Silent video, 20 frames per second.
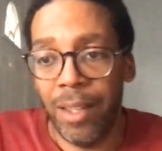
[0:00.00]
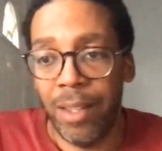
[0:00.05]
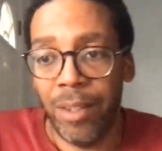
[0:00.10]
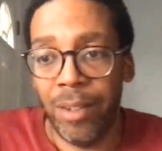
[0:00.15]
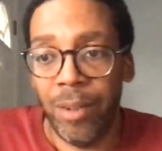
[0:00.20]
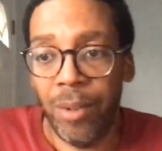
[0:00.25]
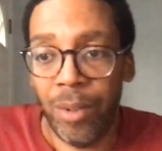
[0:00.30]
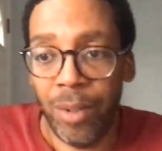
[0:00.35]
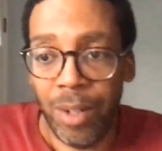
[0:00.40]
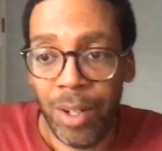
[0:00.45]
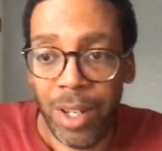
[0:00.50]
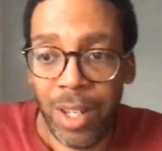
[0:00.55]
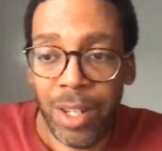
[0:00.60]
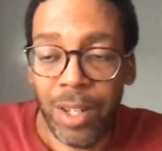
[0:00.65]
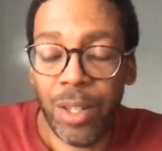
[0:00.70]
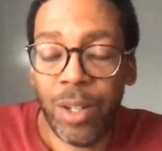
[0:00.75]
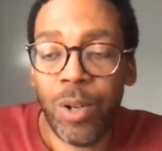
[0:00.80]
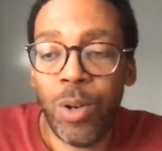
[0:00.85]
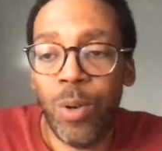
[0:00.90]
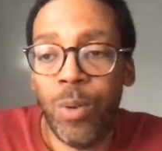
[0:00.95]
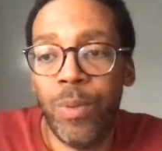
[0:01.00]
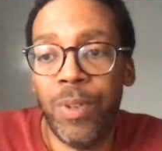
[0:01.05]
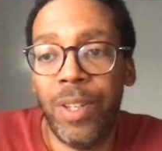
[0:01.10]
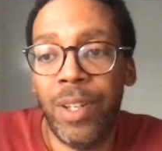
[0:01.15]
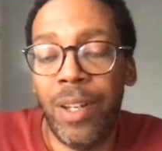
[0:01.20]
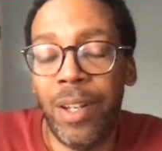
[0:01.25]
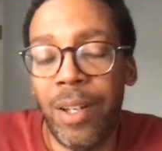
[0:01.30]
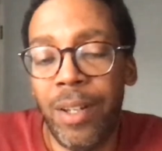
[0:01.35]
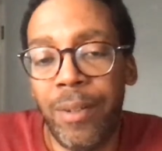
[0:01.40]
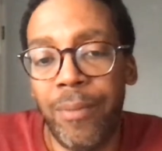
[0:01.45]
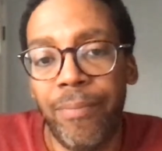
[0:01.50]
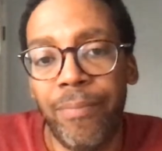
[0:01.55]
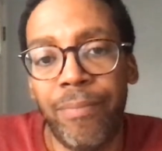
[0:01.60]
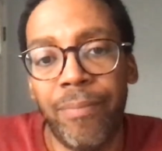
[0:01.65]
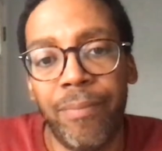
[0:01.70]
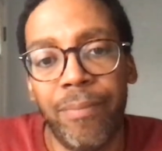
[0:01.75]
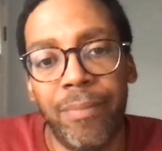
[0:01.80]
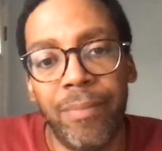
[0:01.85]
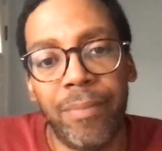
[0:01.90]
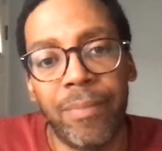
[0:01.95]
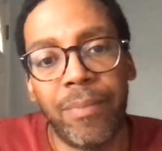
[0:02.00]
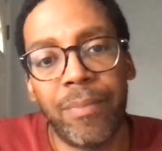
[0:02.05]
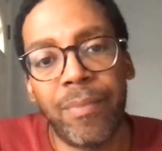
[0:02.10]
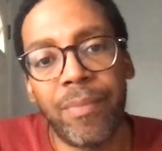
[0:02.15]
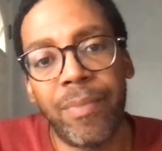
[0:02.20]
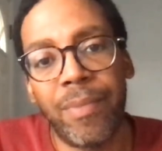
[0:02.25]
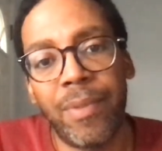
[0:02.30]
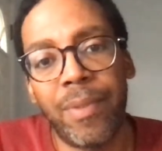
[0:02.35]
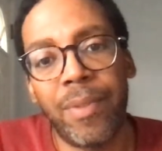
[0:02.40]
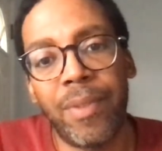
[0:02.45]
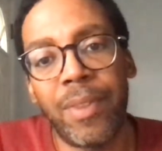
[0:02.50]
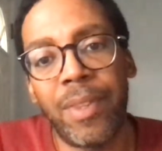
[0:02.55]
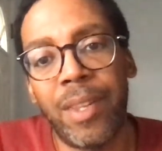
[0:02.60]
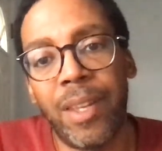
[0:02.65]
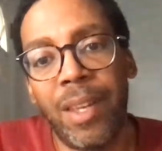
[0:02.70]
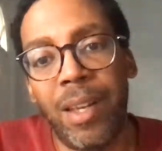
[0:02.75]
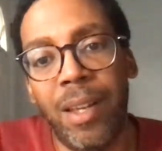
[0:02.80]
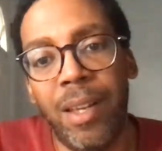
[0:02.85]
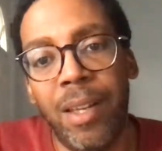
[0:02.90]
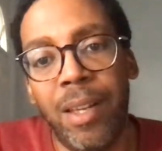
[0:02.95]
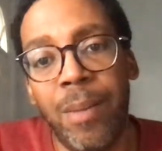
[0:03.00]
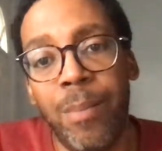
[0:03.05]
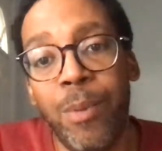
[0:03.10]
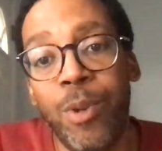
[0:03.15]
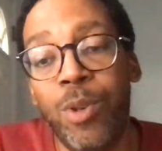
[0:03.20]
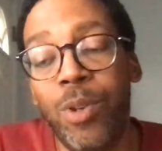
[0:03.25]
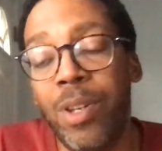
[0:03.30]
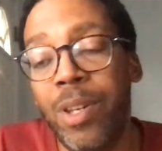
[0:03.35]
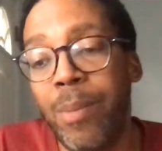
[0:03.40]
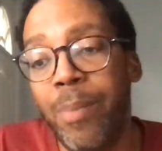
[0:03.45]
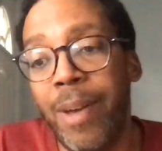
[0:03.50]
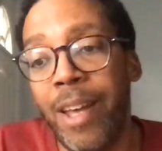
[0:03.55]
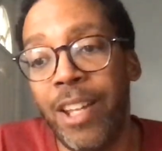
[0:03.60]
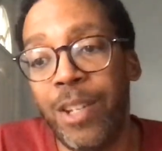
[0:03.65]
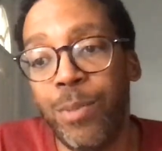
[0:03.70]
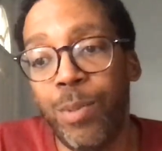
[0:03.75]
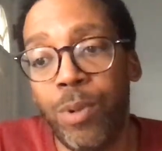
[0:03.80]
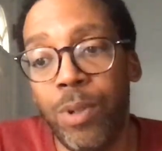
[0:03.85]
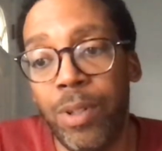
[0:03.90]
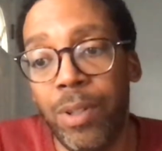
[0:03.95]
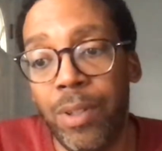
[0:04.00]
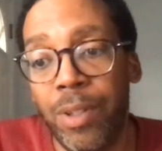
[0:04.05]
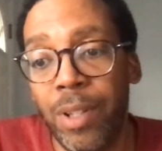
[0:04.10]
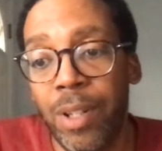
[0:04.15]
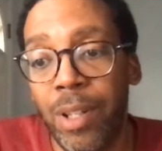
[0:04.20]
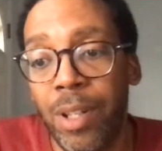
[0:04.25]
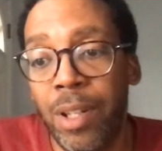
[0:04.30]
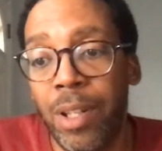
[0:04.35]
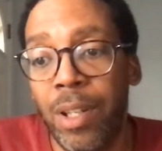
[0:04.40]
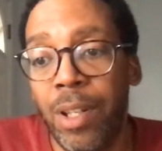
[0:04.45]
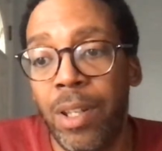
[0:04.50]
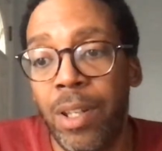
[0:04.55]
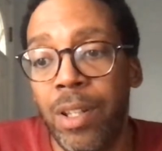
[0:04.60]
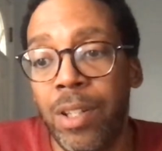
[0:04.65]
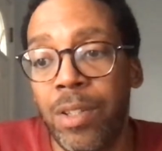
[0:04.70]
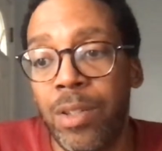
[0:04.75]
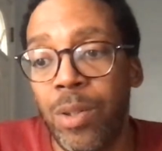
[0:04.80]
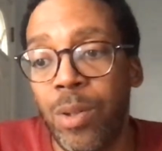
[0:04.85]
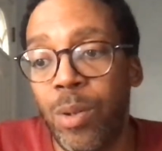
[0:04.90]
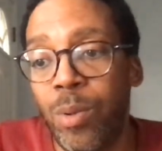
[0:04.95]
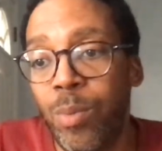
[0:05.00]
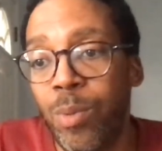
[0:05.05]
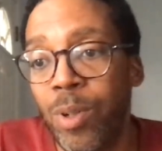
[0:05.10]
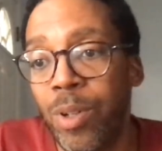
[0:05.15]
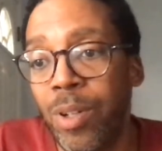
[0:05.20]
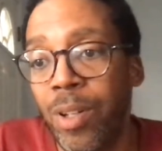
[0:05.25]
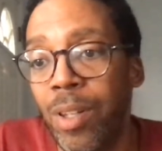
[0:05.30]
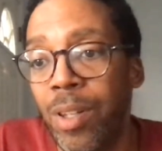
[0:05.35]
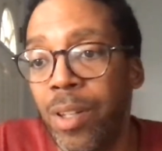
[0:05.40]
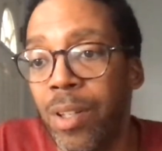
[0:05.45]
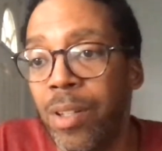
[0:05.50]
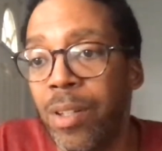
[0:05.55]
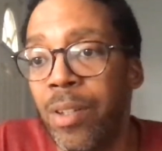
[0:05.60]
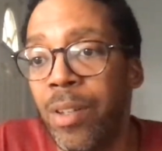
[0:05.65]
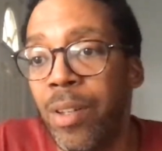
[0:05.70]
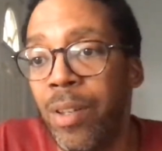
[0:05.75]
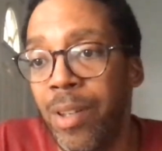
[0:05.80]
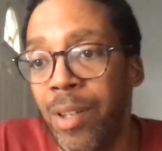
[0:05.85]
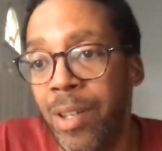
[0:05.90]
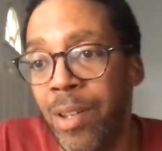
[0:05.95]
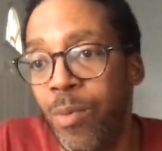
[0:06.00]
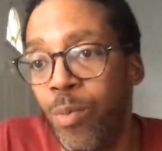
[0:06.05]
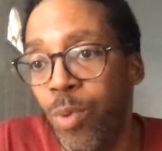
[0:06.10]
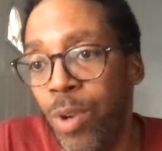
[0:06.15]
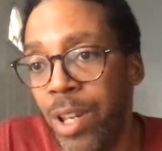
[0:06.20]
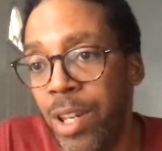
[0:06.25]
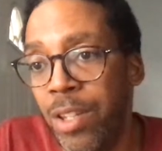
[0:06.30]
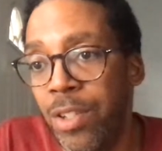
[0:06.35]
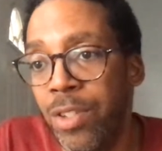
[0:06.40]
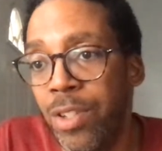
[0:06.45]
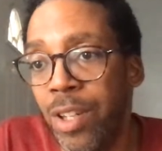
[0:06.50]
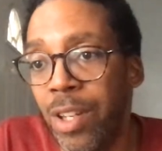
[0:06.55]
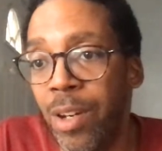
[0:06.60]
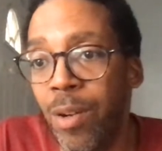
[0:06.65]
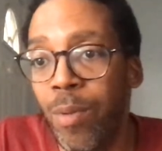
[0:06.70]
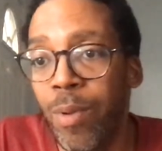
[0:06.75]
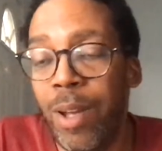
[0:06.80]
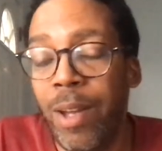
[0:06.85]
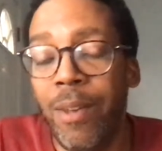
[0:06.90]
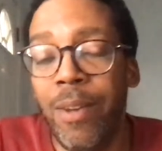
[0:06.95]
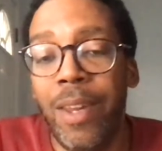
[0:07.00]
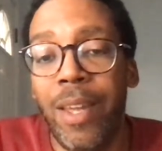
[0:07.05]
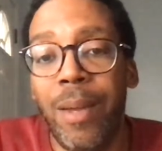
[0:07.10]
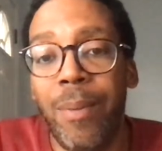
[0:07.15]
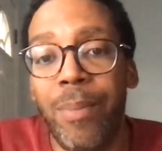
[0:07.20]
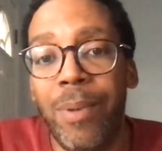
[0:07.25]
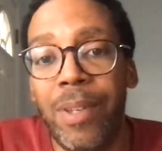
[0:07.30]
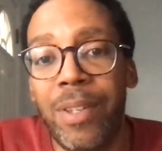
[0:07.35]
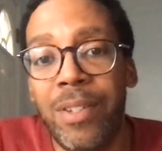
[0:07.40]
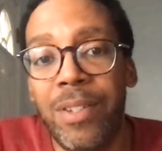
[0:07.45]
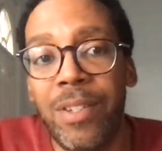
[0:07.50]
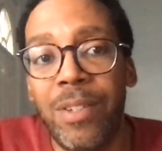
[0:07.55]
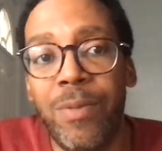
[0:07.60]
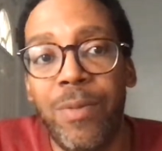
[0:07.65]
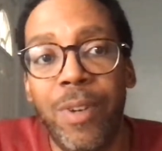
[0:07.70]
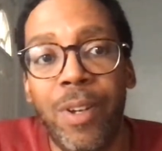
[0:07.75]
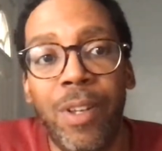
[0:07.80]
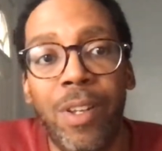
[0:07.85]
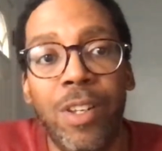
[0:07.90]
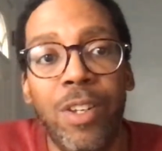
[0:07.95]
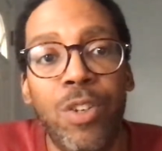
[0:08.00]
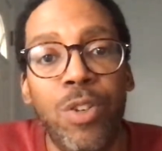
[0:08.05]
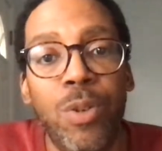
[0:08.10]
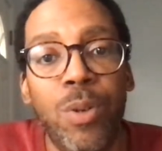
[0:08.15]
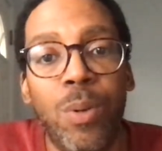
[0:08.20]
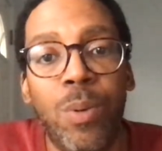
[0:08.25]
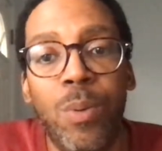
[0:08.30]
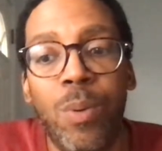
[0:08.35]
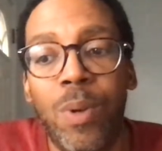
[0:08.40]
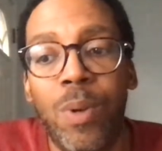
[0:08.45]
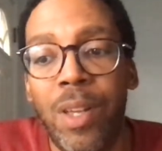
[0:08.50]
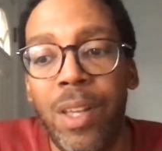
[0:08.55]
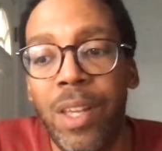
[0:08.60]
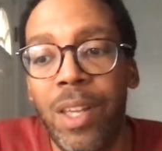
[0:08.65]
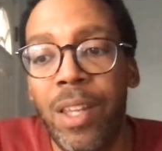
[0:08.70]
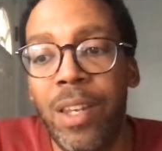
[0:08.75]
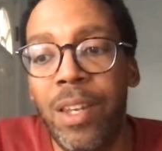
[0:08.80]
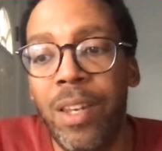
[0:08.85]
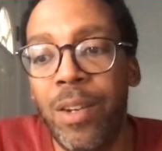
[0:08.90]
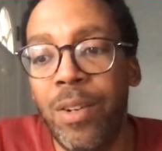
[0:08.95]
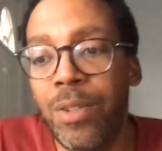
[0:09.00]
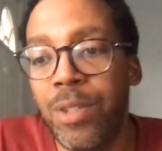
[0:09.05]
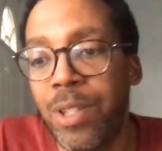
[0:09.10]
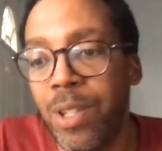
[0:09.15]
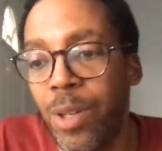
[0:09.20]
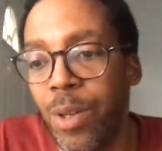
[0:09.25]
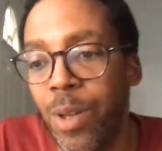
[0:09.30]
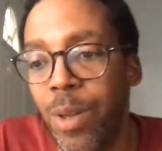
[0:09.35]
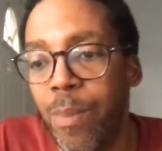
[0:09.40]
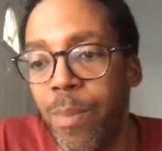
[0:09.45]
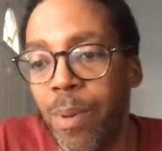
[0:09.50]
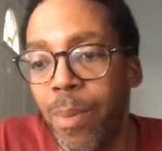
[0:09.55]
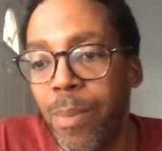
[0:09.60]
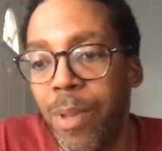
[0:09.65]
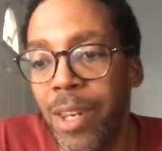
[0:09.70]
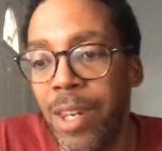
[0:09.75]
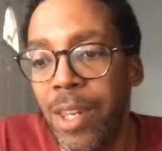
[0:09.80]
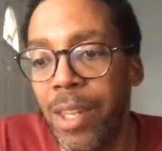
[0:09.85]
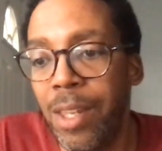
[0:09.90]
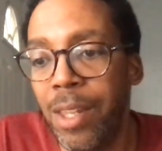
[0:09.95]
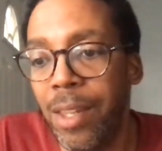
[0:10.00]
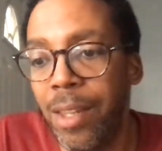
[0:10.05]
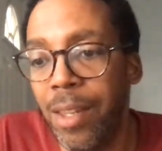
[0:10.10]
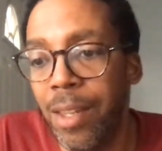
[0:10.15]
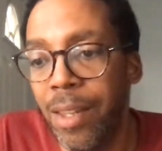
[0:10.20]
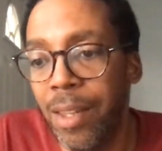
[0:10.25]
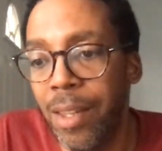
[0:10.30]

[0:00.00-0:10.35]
you're gonna need the COVID immunity passport. So we're gonna look in ways to get around that because it's fairly new and they're still implementing it.